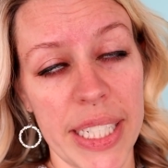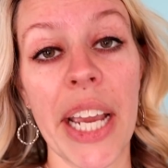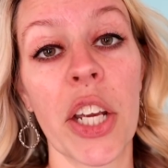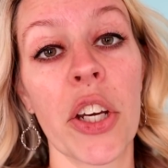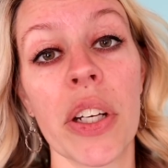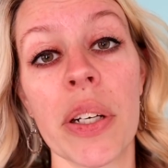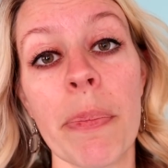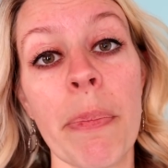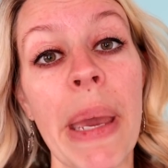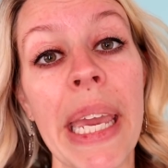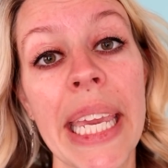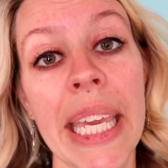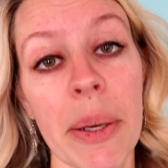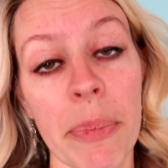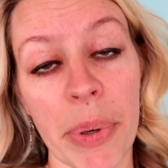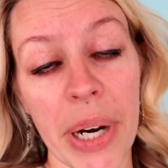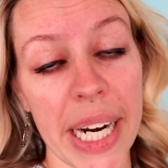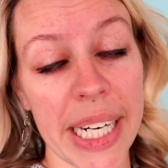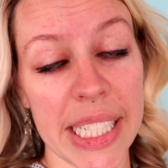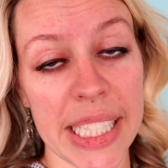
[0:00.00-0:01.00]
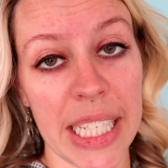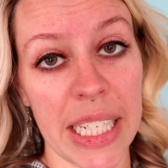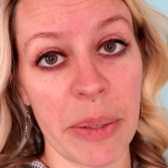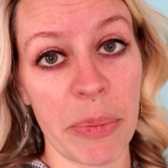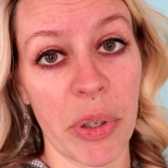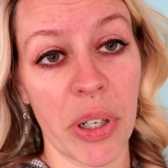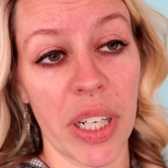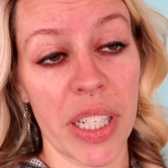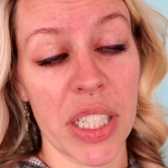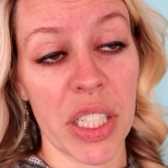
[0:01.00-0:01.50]
I couldn't make him practice
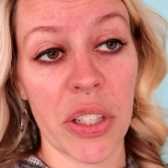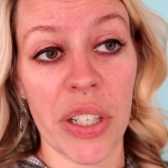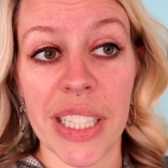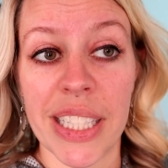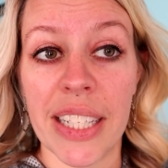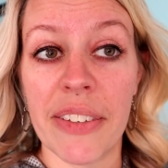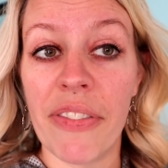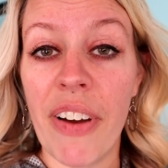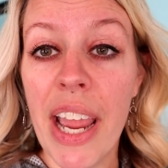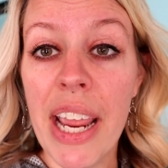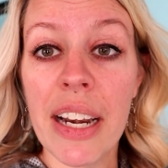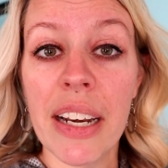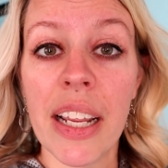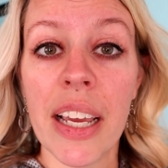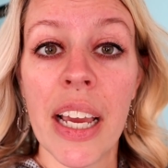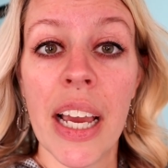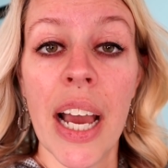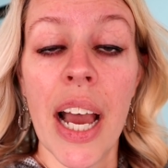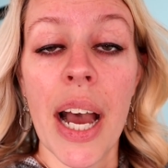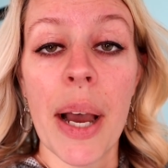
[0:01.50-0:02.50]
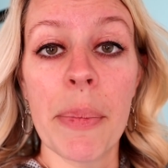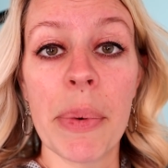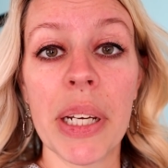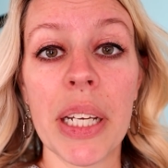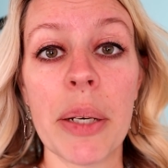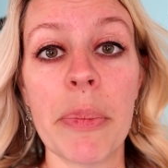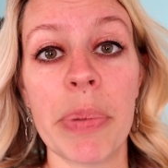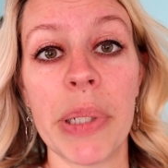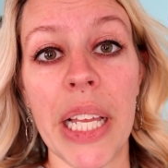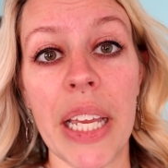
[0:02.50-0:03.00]
anymore. And so I said, fine, I'm
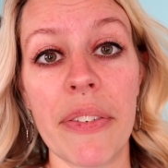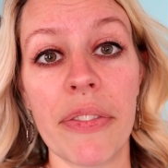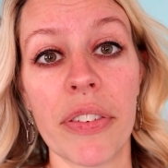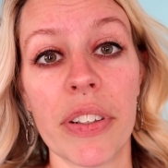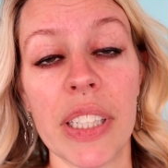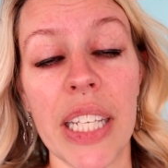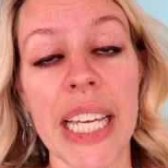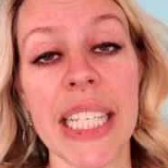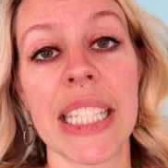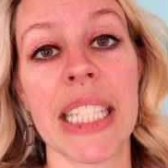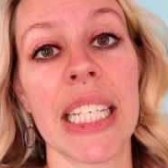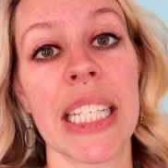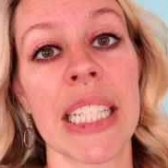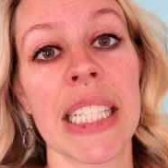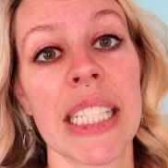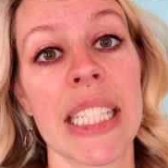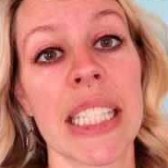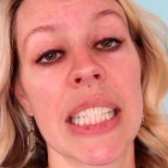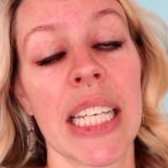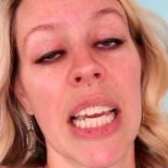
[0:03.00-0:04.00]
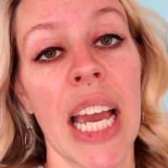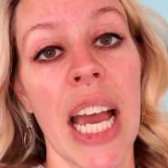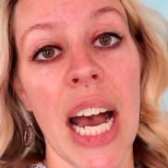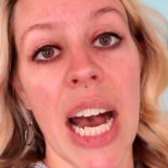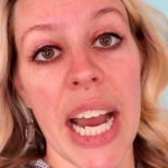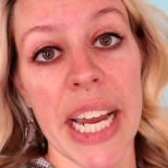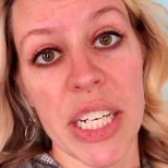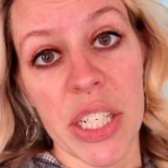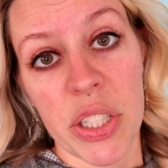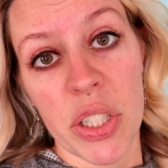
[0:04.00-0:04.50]
not gonna play for lessons.
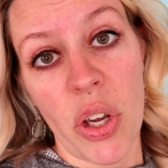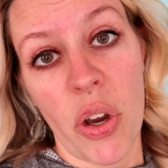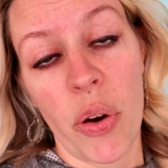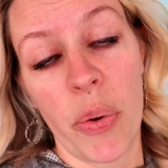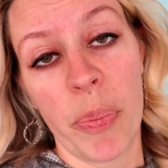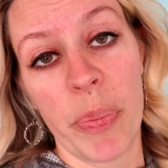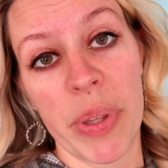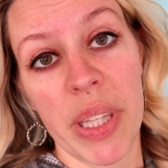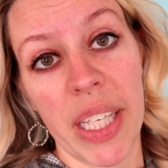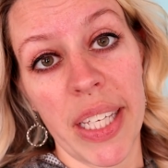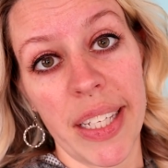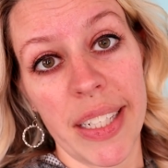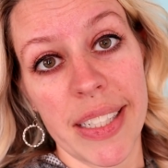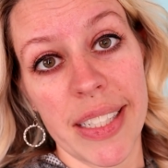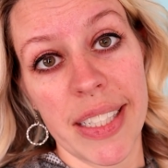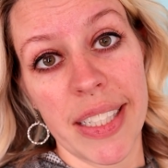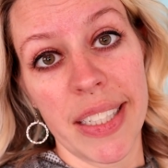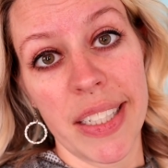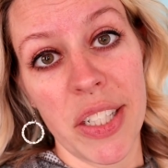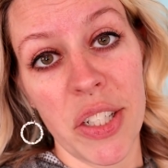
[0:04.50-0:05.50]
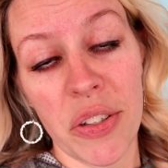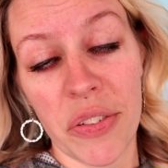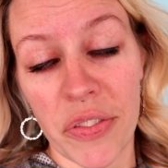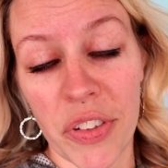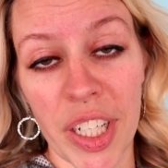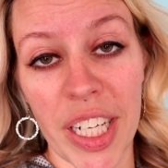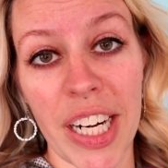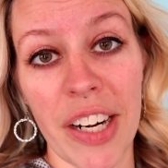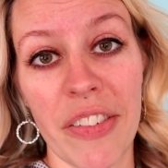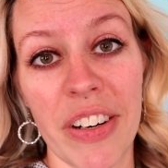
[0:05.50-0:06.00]
I just hope that you don't
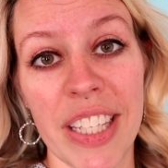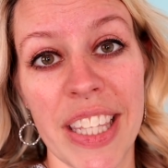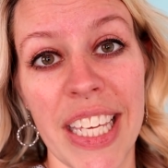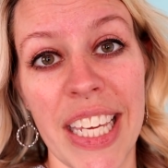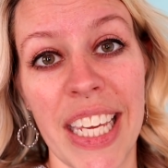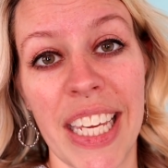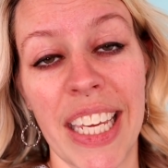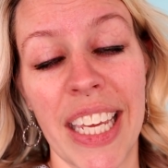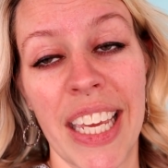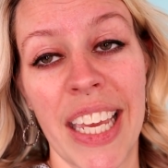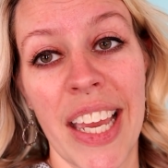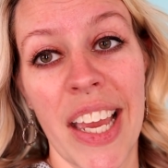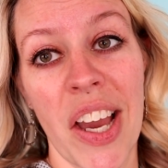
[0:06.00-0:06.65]
forget everything.